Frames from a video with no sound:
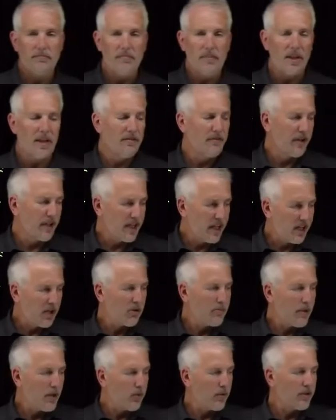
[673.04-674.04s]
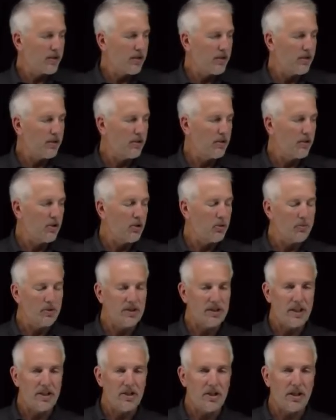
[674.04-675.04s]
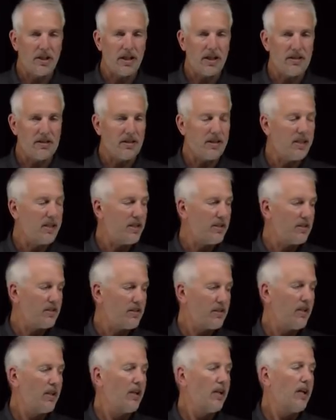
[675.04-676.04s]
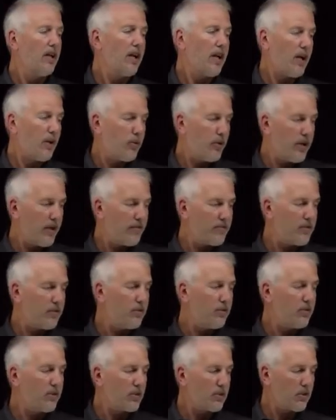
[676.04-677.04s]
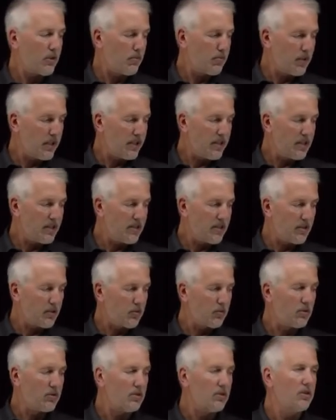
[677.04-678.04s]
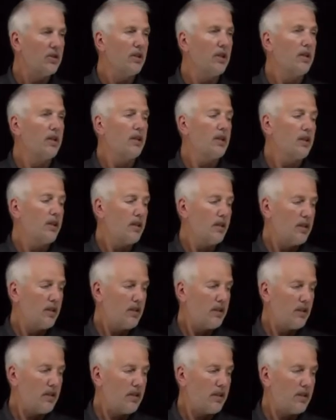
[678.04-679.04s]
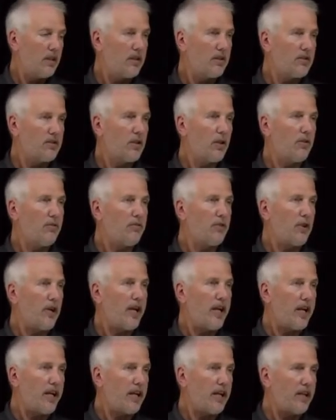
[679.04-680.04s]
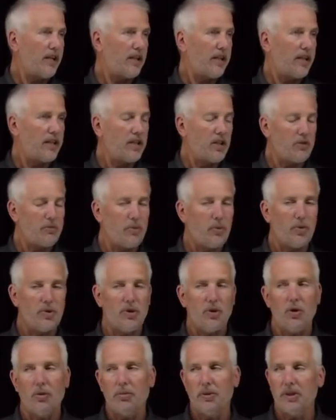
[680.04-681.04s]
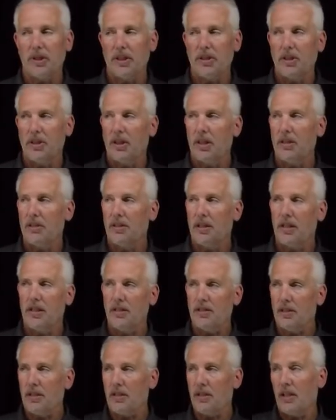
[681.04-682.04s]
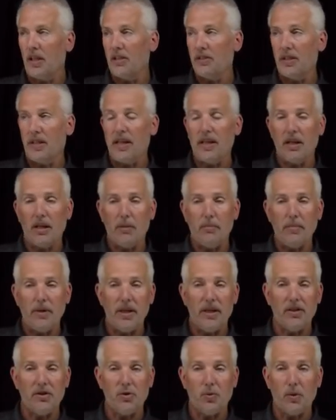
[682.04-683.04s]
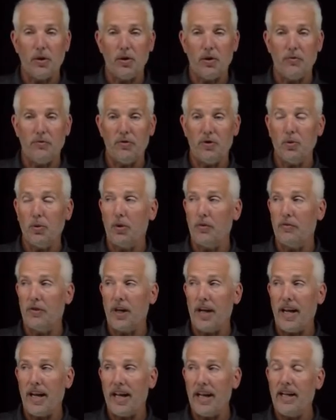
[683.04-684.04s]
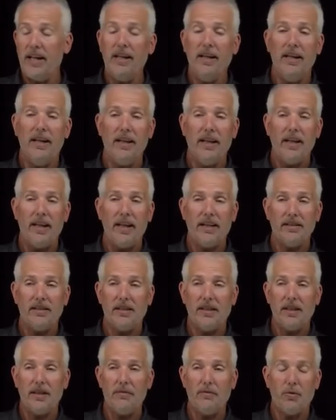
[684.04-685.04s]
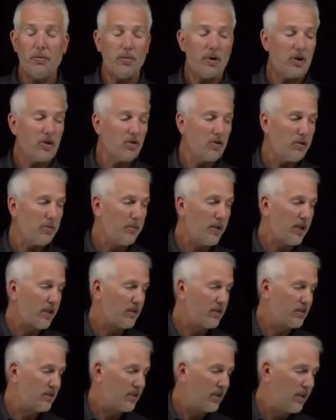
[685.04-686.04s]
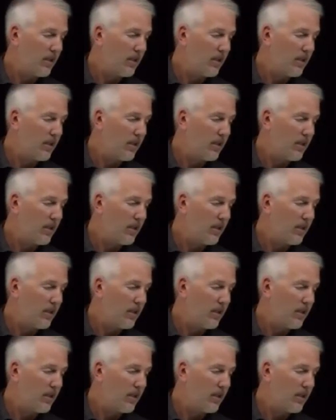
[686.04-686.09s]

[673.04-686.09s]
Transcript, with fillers: If I care about what the, the normalization constant is, I would have to complete this integral, uh, solve for a, and that tells me what the normalization constant is. It doesn't end up being square root of 2 over a, as it did for particle in a box.